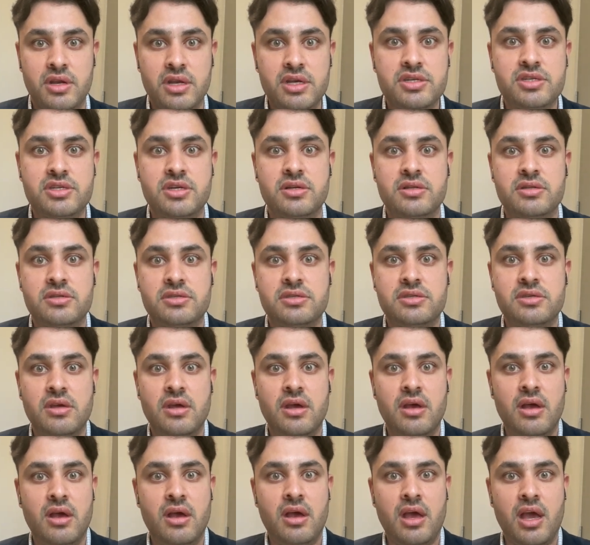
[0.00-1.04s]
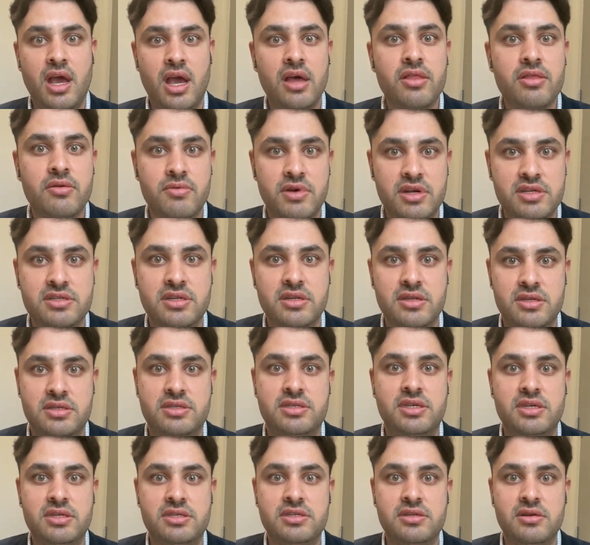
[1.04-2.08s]
clinicians and the rest of the
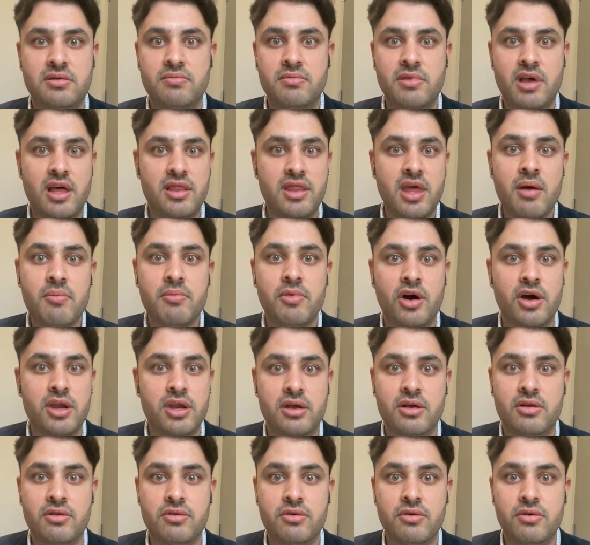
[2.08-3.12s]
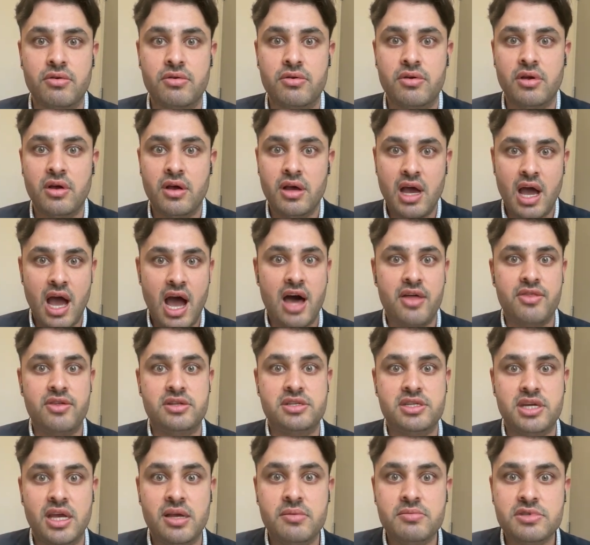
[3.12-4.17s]
system. And that might include
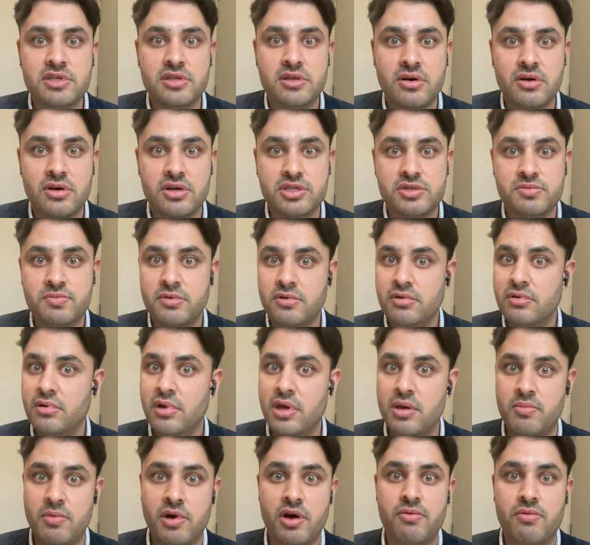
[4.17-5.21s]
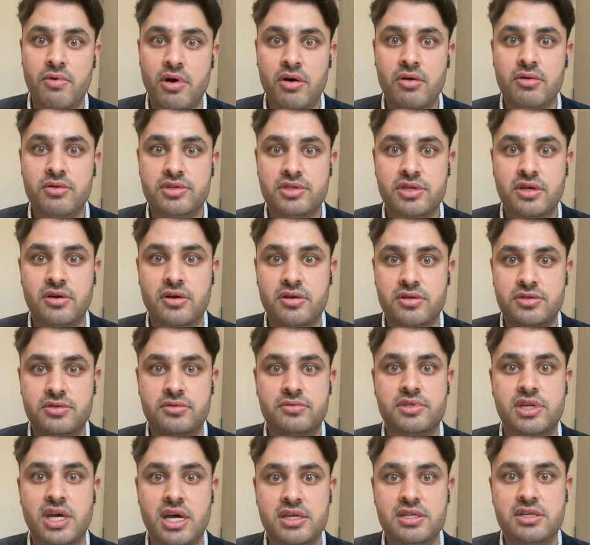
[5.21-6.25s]
other teams in the hospital in my role as a
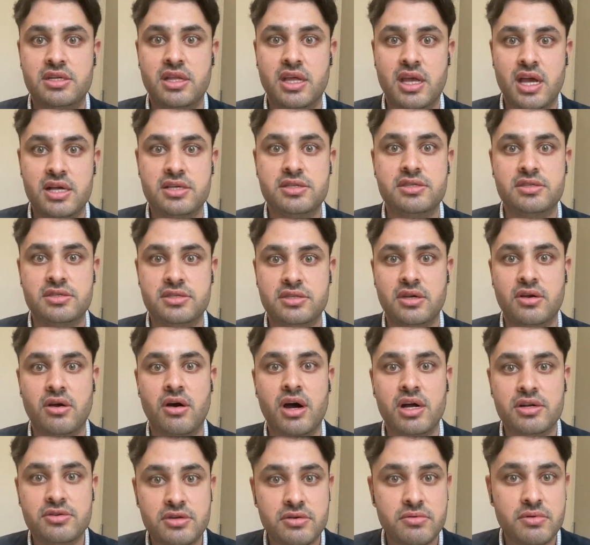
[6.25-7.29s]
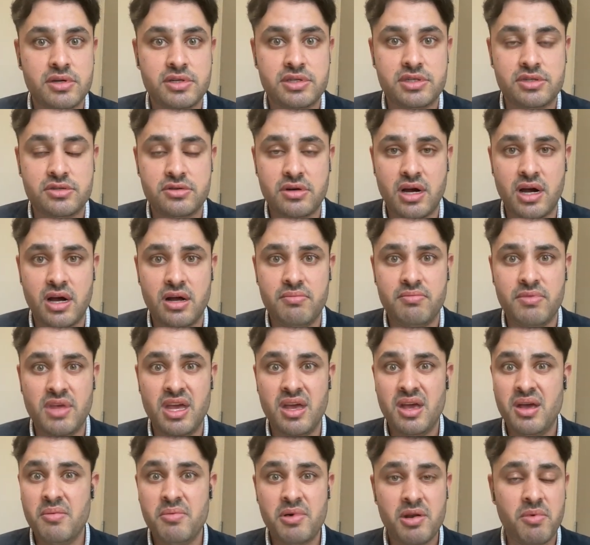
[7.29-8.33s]
consultation liaison psychiatry registrar.
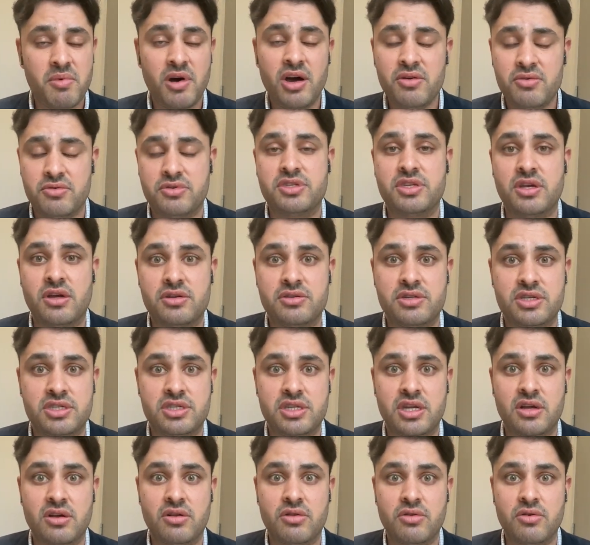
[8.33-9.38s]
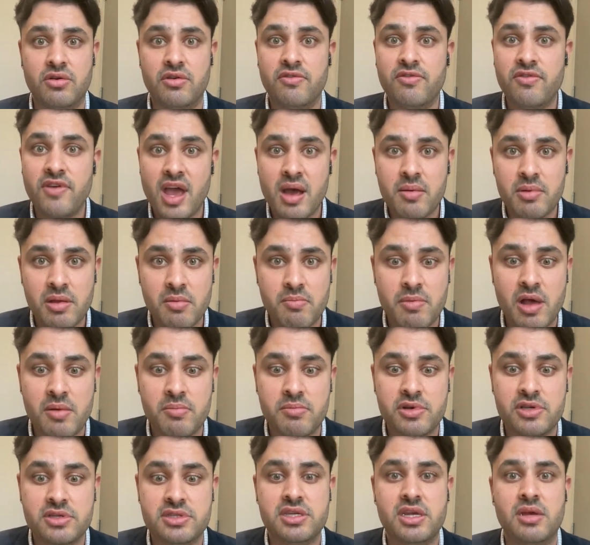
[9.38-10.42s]
It might also just include family
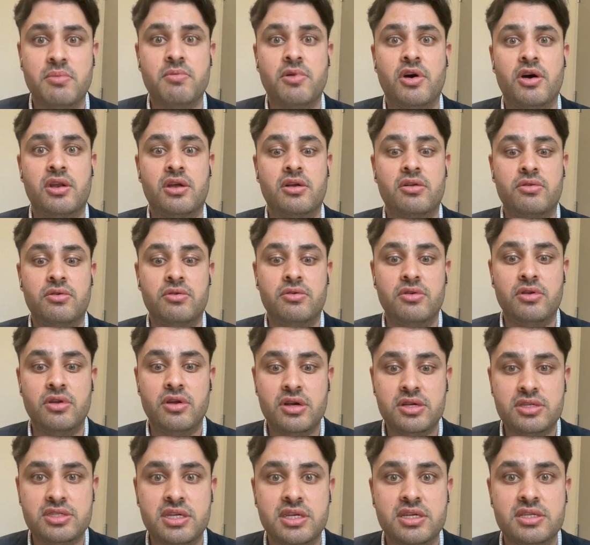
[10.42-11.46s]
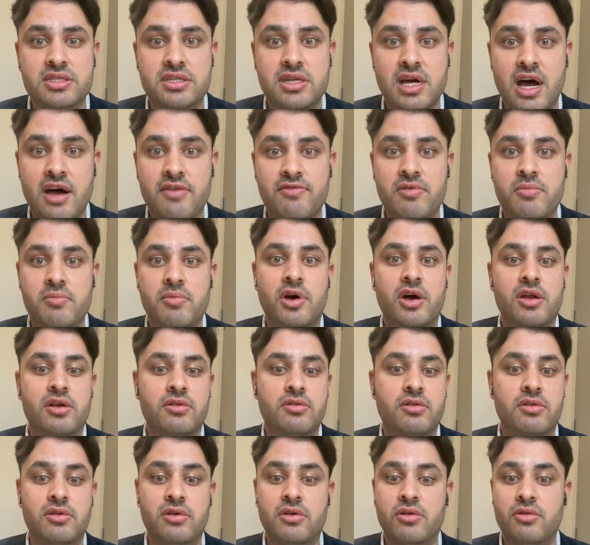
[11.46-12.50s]
members. It might include nursing staff. It might
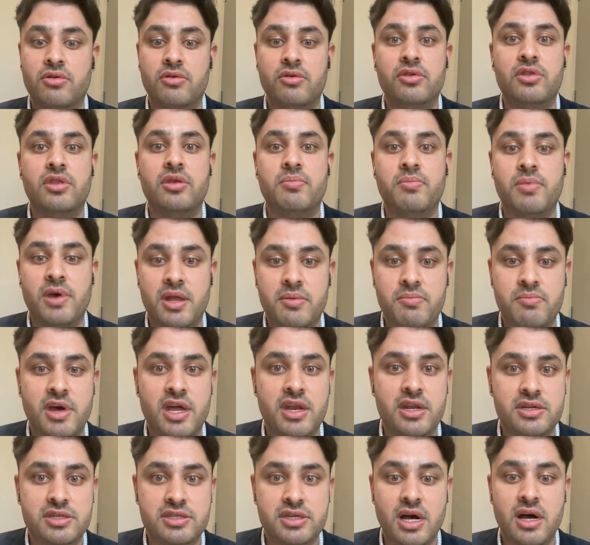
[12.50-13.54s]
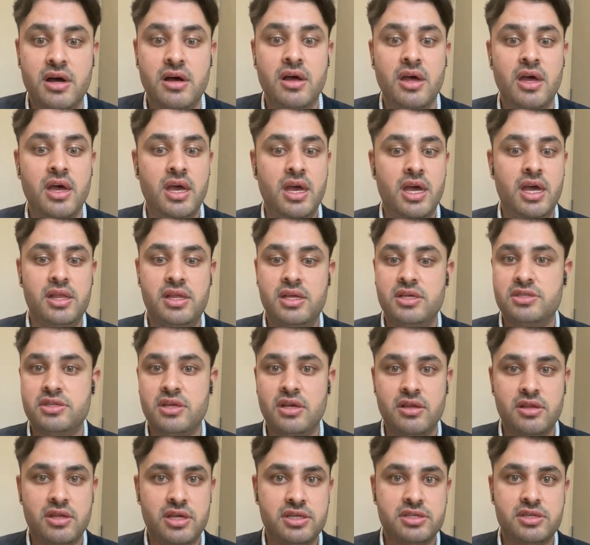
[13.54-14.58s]
include the bed manager. There's
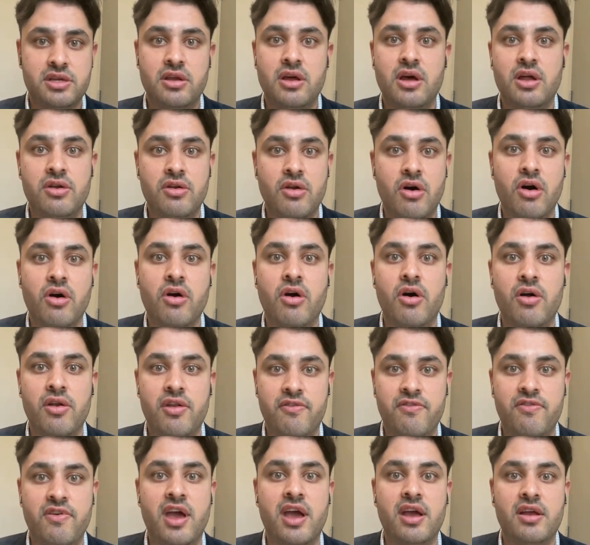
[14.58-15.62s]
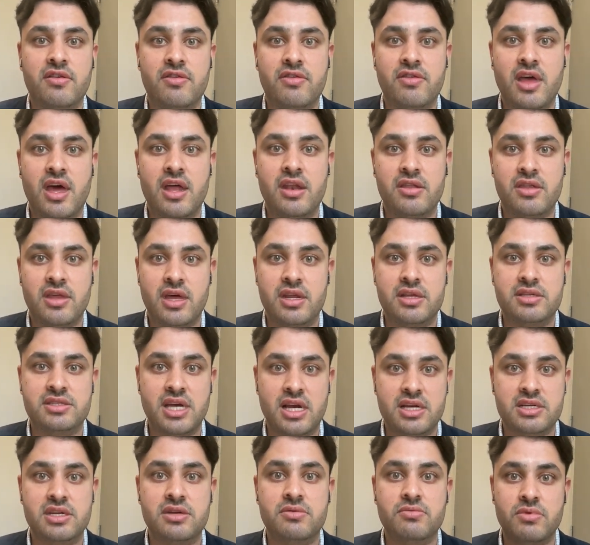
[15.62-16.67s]
a knock-on effect that is
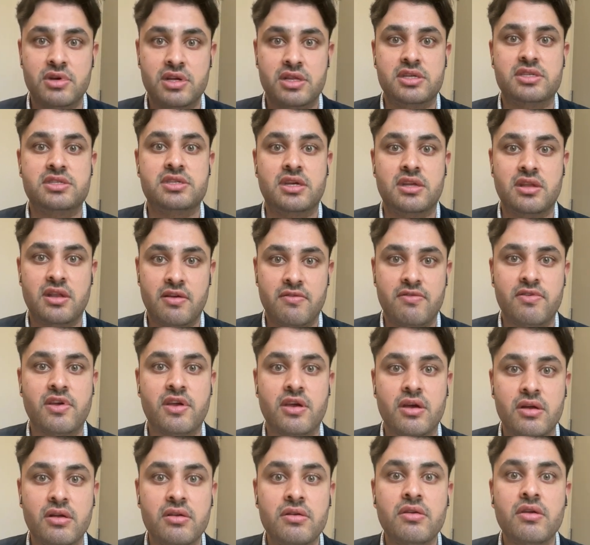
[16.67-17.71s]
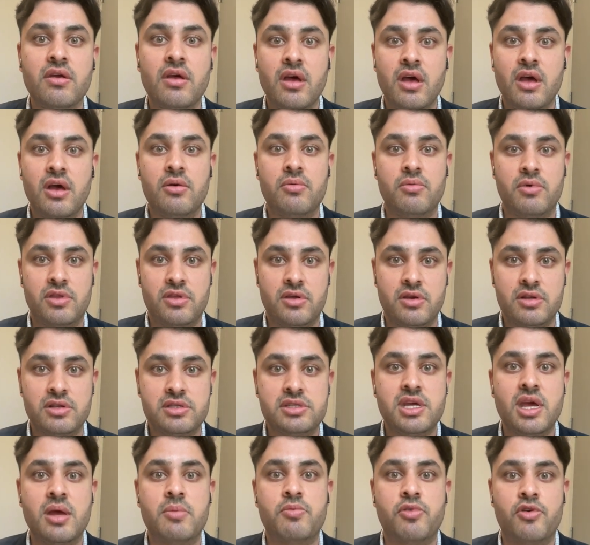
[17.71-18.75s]
actually really significant with
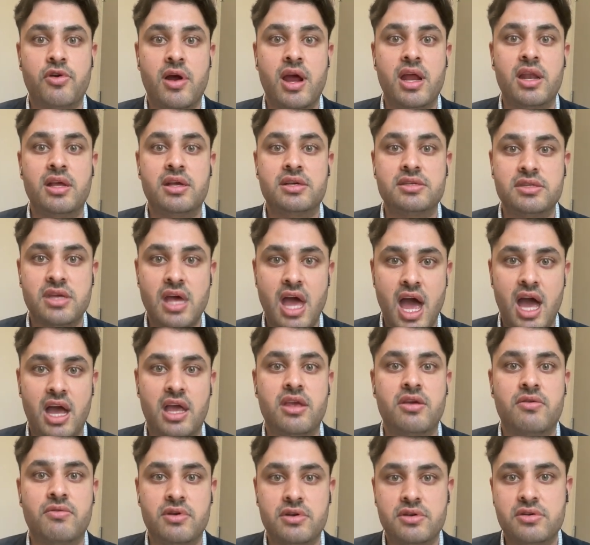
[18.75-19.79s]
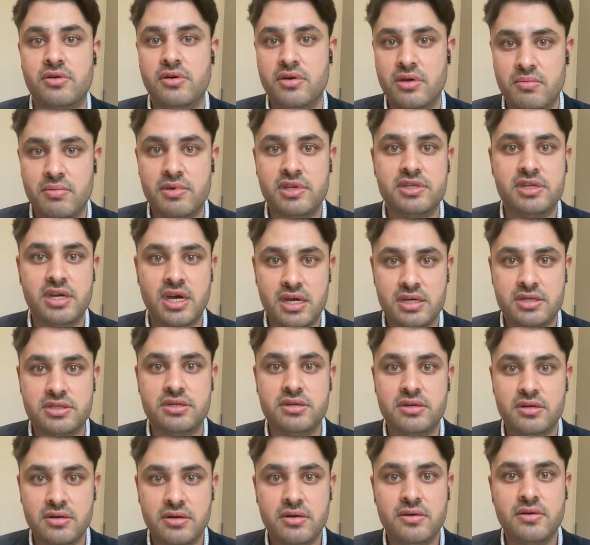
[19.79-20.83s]
contemporaneous, accurate
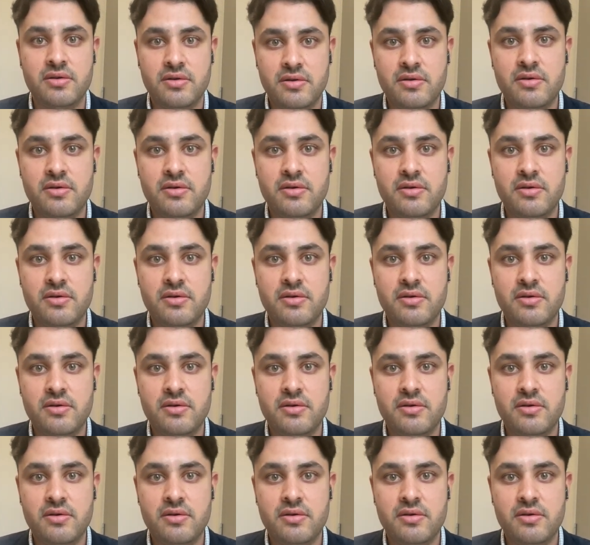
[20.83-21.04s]
documentation.